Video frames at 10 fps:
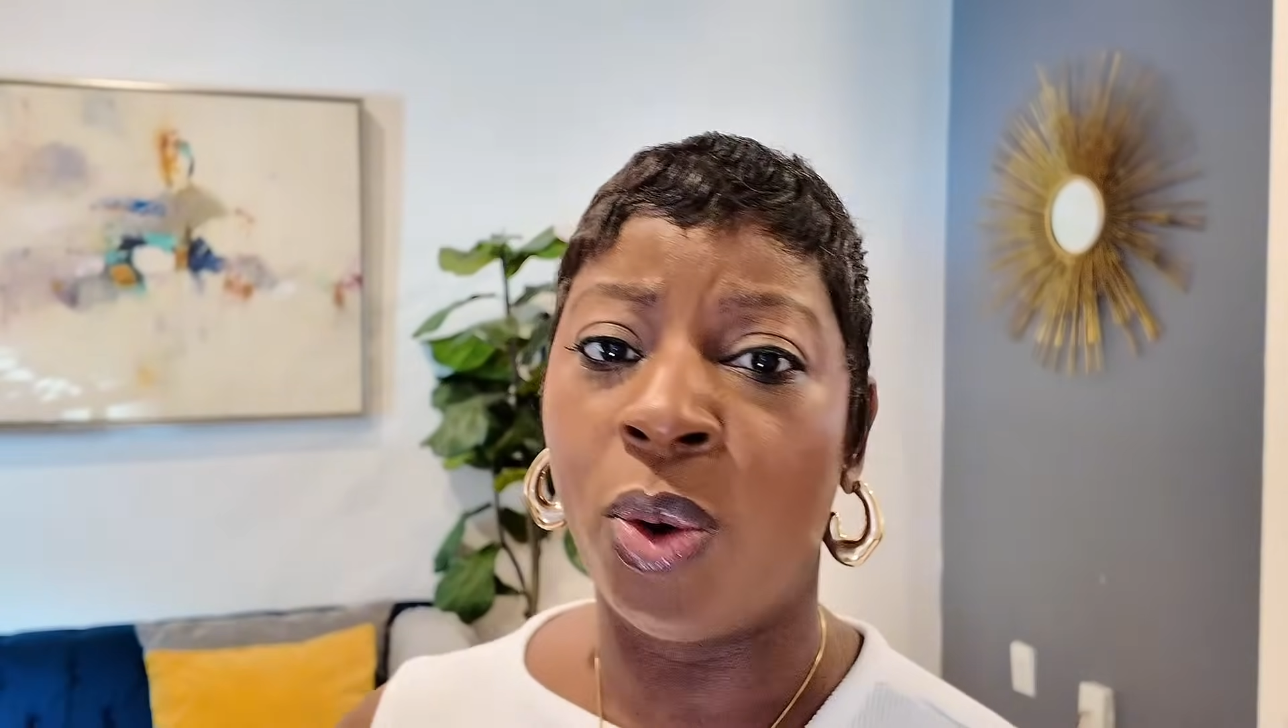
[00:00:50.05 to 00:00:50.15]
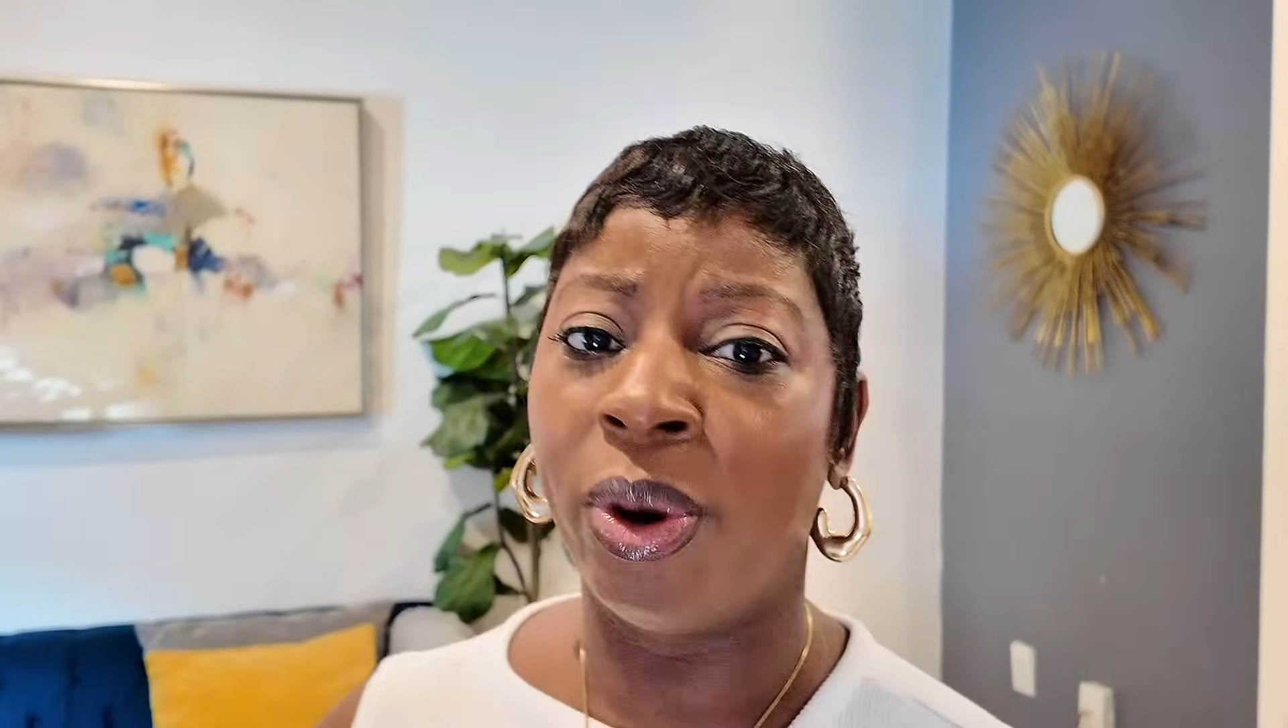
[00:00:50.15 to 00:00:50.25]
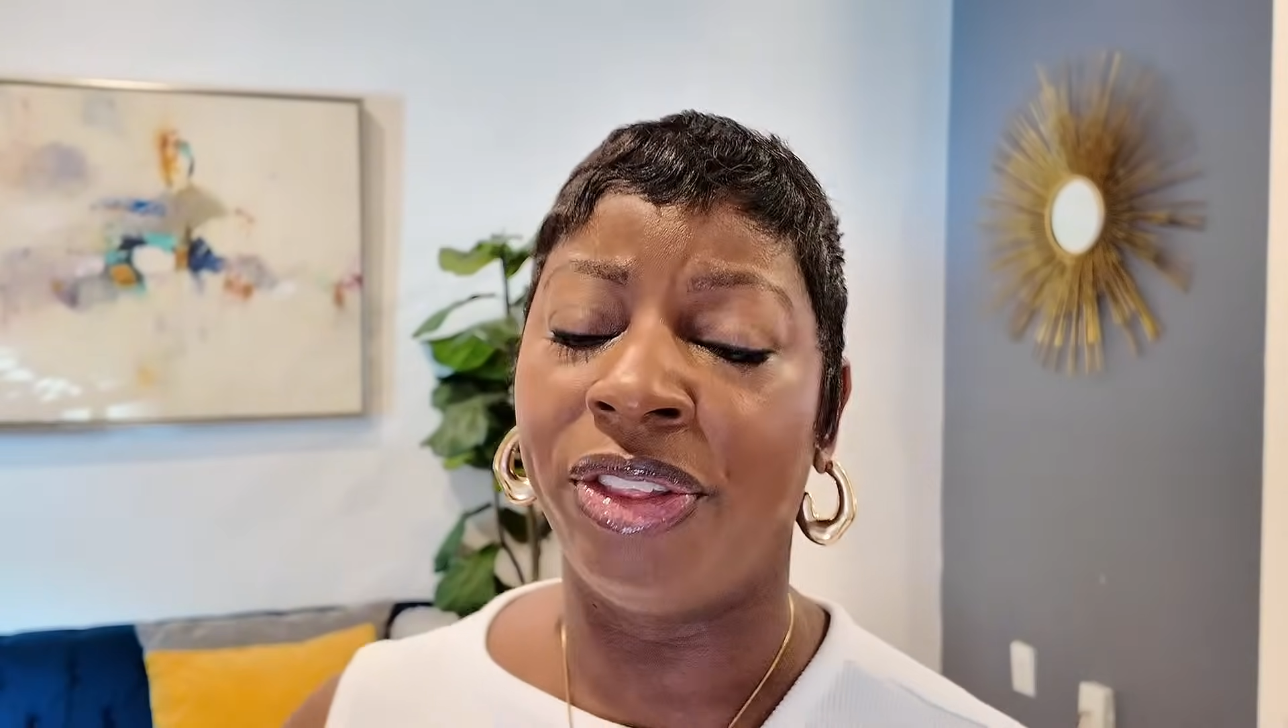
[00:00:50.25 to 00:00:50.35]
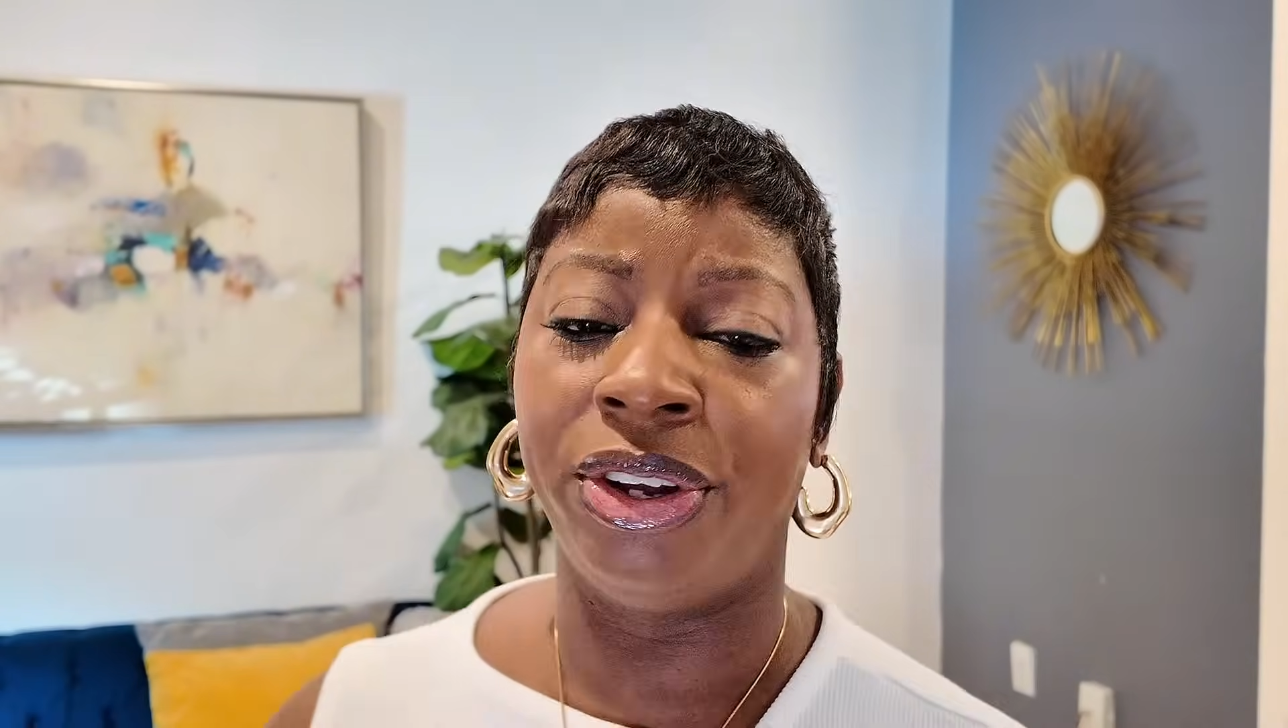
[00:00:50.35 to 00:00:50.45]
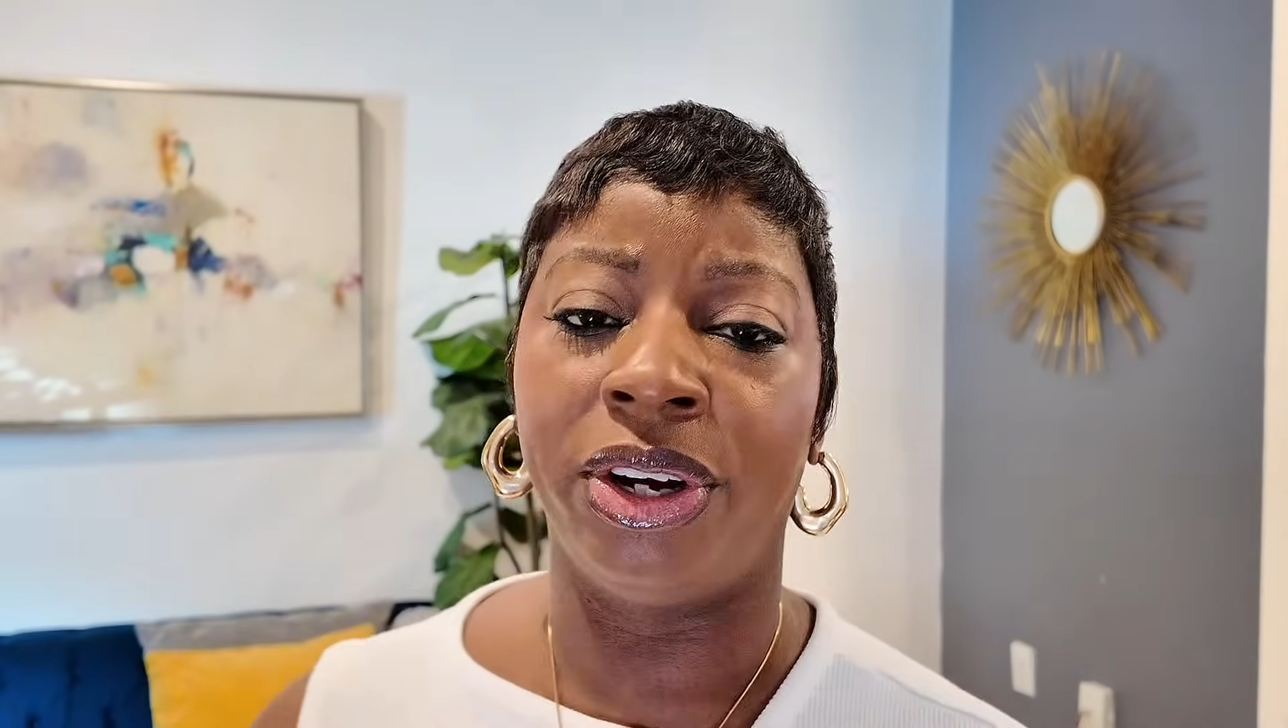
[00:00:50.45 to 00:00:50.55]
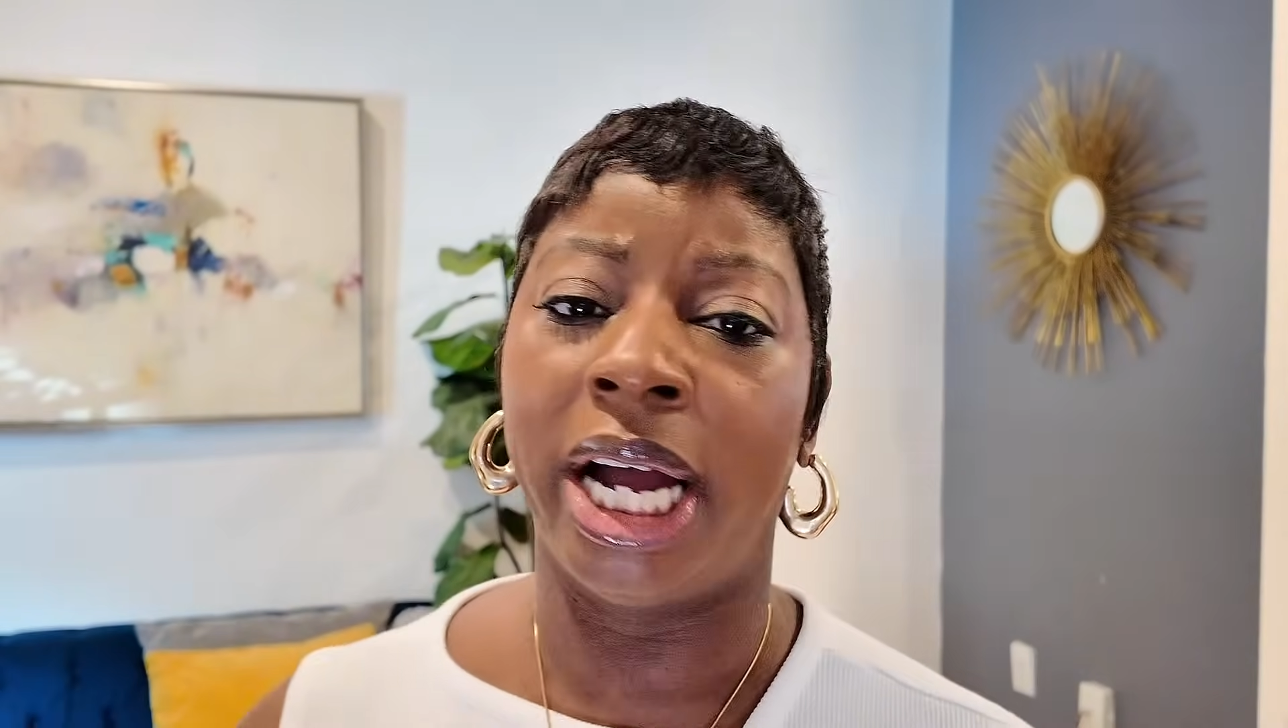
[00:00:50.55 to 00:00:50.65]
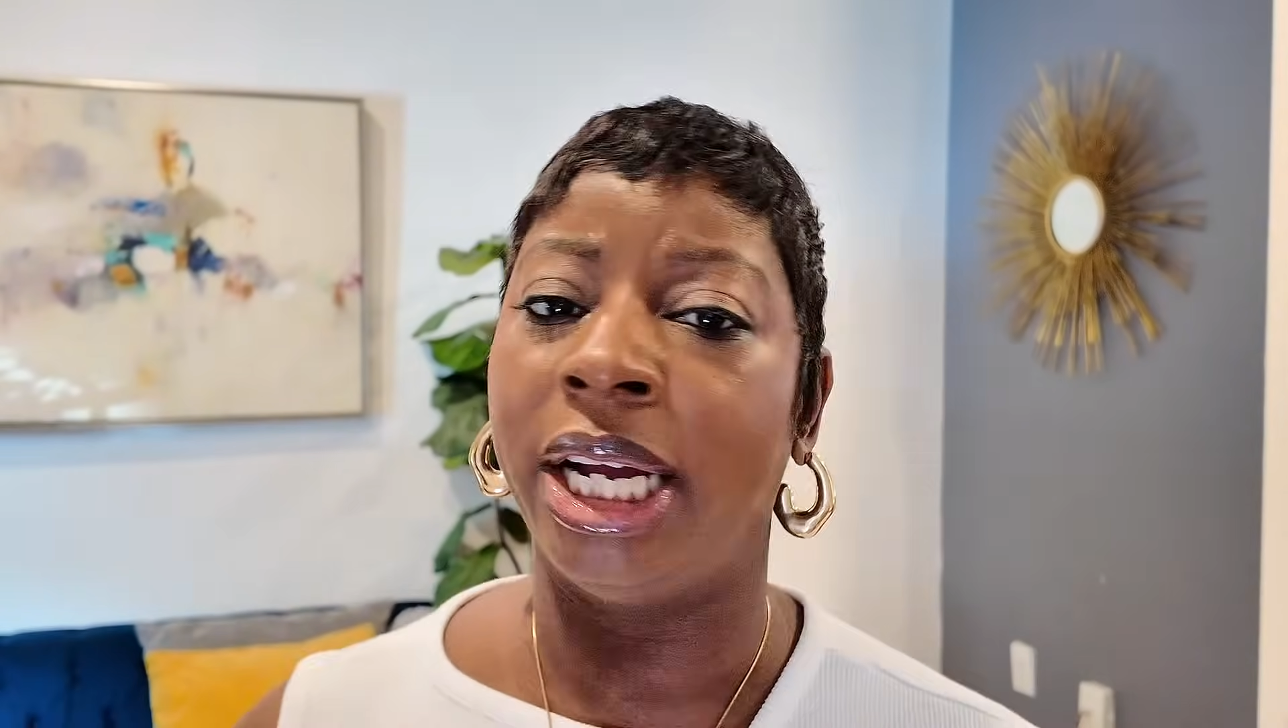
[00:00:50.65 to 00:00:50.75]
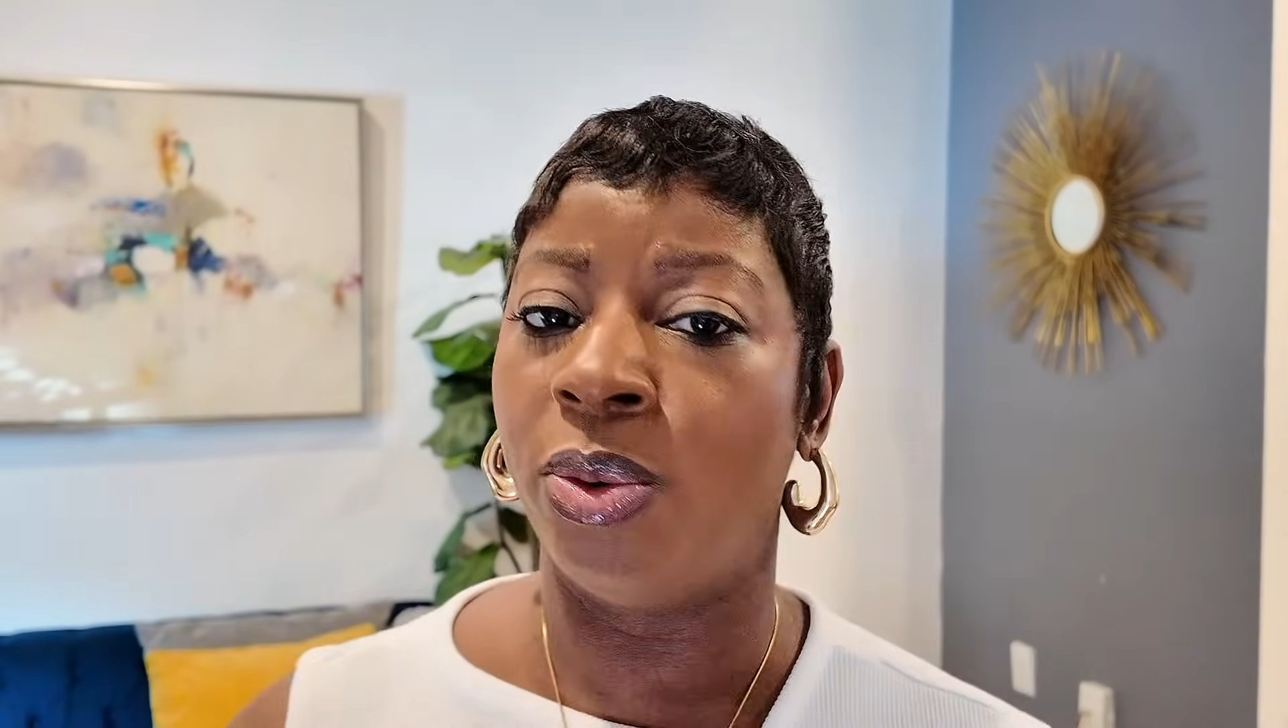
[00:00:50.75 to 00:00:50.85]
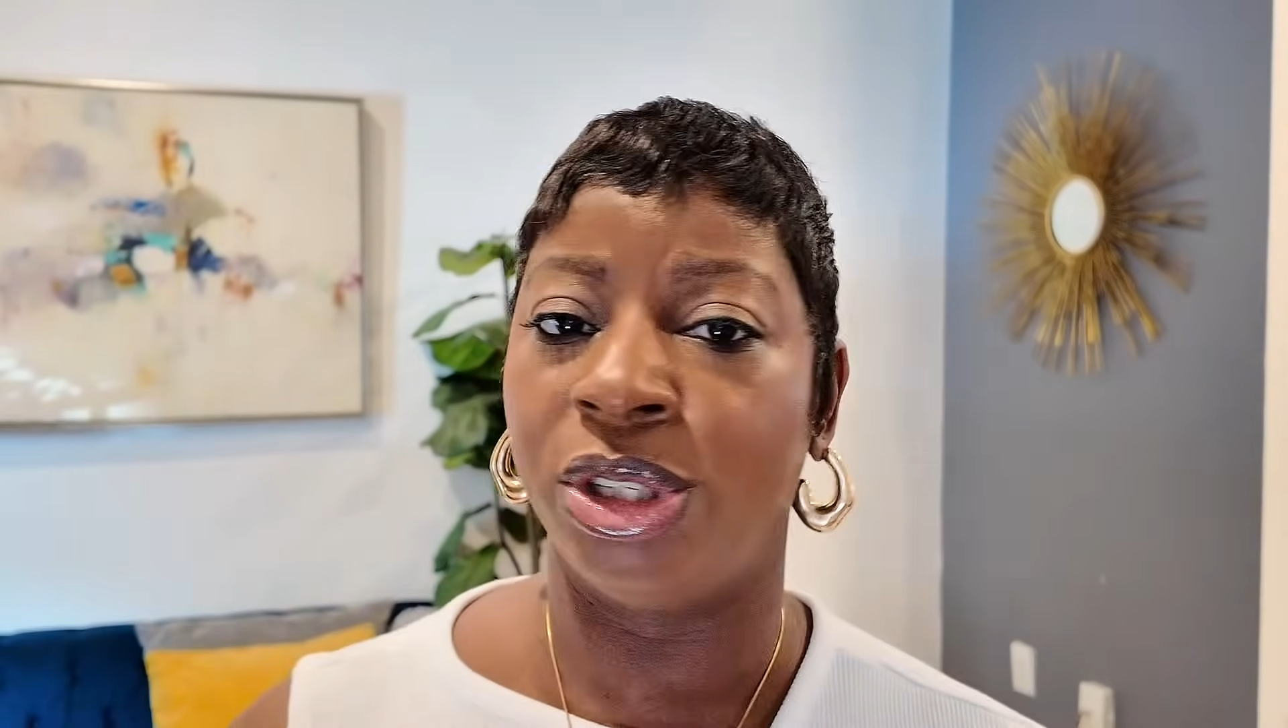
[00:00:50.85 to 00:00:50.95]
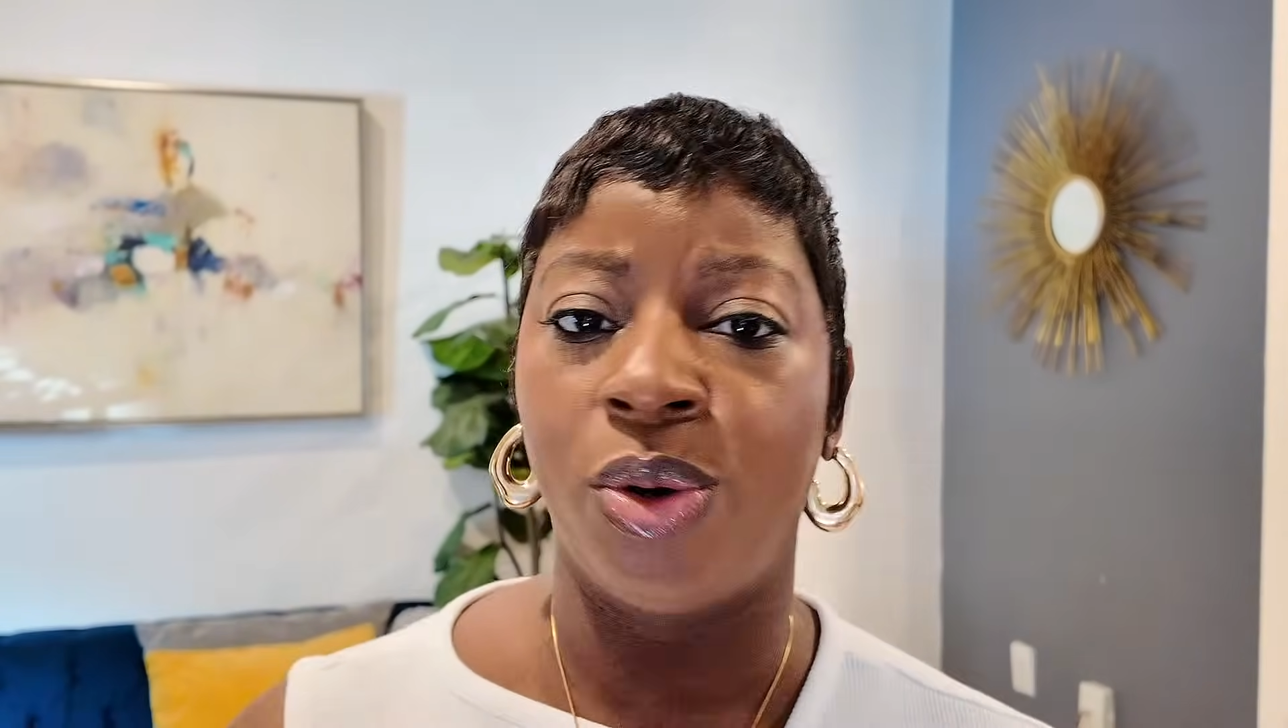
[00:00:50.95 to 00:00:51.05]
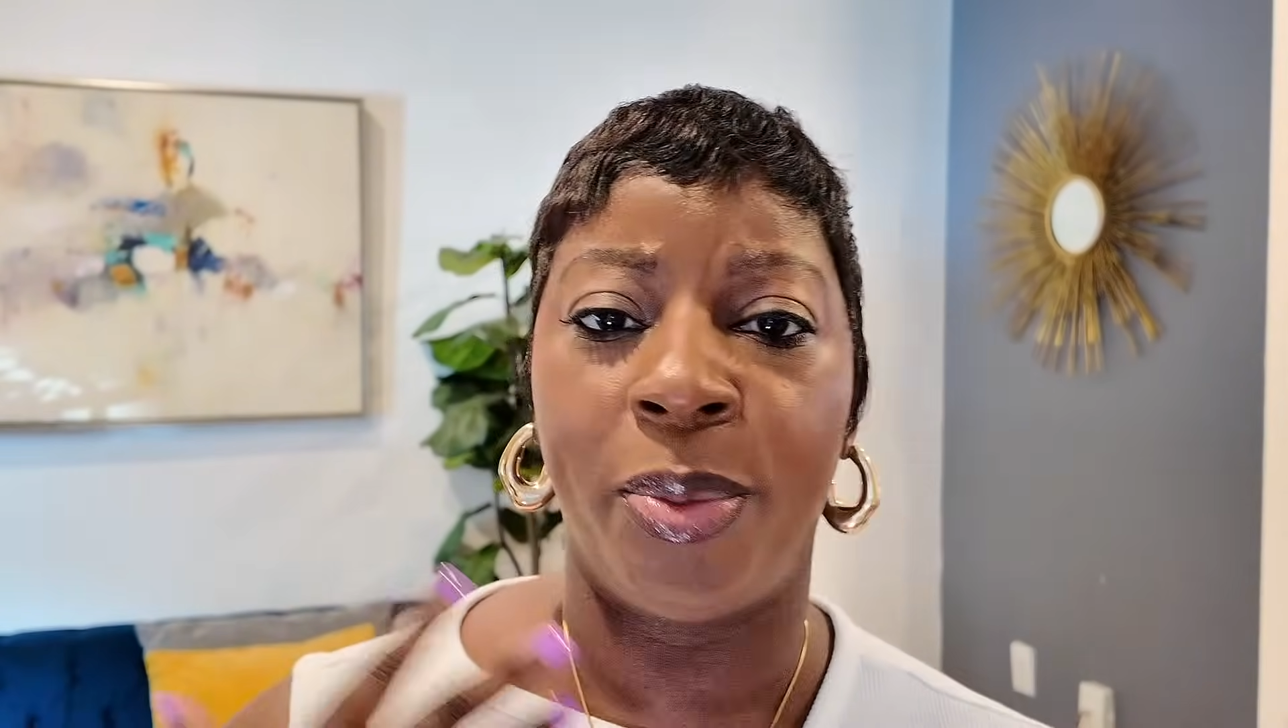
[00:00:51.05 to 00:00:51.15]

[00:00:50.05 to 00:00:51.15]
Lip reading: whether you're going to